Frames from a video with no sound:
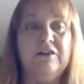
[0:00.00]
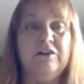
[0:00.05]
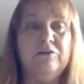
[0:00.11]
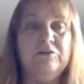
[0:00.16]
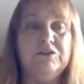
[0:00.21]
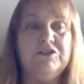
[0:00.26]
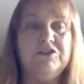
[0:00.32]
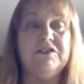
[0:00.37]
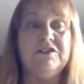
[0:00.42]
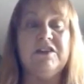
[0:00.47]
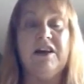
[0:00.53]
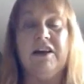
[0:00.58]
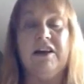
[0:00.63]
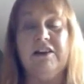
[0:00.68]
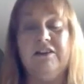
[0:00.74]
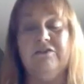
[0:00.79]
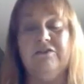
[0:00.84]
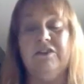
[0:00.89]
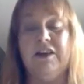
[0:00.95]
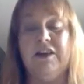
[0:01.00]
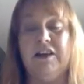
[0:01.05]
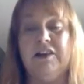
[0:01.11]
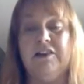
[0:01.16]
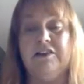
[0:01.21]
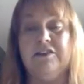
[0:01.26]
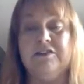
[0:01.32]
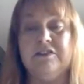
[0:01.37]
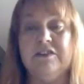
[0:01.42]
which is kind of
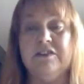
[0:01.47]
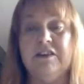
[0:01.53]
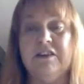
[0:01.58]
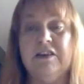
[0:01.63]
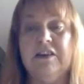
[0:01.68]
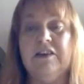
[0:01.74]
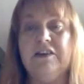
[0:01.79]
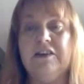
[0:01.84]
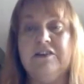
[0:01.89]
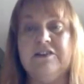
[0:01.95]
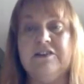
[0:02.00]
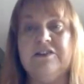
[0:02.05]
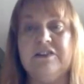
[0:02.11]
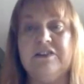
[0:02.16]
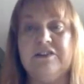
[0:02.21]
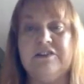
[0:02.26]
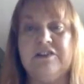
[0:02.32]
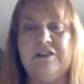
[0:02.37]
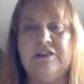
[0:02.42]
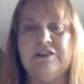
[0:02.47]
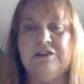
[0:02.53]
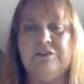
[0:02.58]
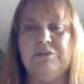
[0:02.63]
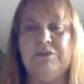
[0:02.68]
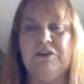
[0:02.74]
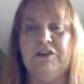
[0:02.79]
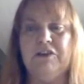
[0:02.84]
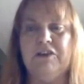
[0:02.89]
nice because it does get to
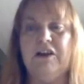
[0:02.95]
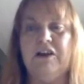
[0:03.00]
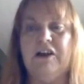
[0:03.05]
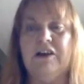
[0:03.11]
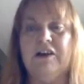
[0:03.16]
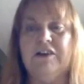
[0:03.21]
be long.